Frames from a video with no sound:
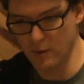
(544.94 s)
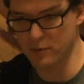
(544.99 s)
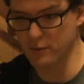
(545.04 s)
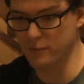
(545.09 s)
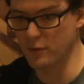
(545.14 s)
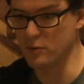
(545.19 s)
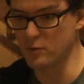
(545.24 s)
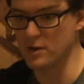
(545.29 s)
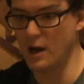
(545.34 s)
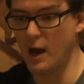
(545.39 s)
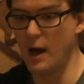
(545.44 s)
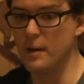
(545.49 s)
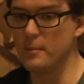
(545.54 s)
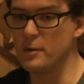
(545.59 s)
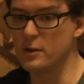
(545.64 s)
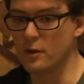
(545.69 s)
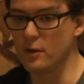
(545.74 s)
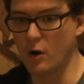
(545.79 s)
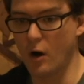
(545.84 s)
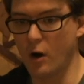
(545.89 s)
amount of your
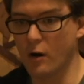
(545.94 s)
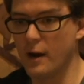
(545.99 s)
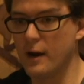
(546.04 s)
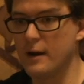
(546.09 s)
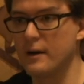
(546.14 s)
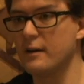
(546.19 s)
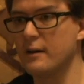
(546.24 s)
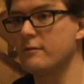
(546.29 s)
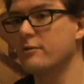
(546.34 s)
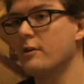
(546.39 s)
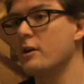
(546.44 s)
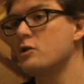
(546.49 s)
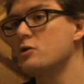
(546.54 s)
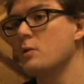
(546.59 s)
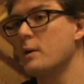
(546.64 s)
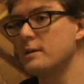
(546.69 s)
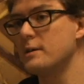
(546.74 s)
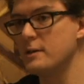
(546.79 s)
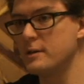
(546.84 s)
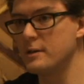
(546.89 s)
time, and the card editing
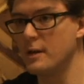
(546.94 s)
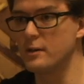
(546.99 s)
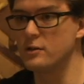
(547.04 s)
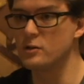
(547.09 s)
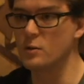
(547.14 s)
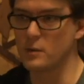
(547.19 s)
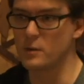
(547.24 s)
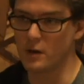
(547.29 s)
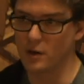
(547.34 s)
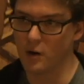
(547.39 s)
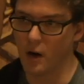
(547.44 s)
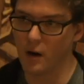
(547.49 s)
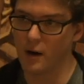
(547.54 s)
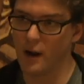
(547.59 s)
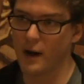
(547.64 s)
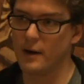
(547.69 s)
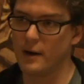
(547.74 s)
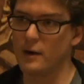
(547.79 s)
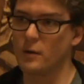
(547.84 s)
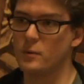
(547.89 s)
fluctuates a ton. So when the
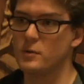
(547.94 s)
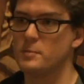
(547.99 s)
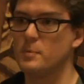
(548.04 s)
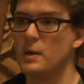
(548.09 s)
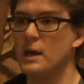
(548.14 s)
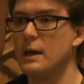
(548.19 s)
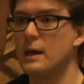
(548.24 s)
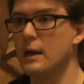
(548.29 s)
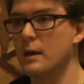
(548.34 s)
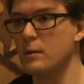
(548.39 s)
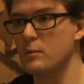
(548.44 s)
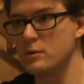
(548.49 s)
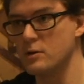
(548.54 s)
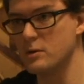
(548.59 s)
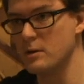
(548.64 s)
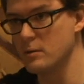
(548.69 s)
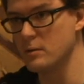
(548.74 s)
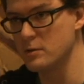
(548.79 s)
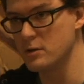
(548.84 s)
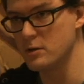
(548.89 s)
card editing was peaking, it
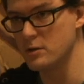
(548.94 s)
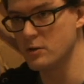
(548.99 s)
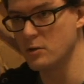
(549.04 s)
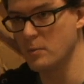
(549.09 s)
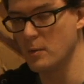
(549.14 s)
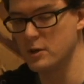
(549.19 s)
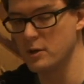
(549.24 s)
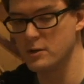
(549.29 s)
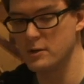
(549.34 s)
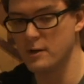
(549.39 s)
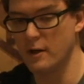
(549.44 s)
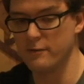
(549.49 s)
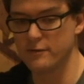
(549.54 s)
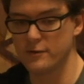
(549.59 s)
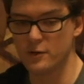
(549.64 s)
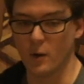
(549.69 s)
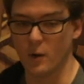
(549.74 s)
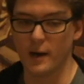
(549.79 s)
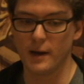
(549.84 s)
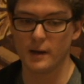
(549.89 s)
was just too much
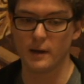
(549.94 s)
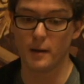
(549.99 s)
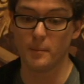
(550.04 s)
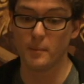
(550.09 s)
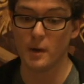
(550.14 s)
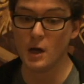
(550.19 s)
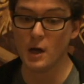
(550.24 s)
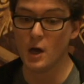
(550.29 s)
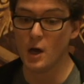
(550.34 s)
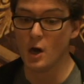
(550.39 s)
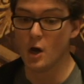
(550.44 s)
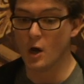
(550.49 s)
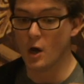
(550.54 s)
stuff. So I ended up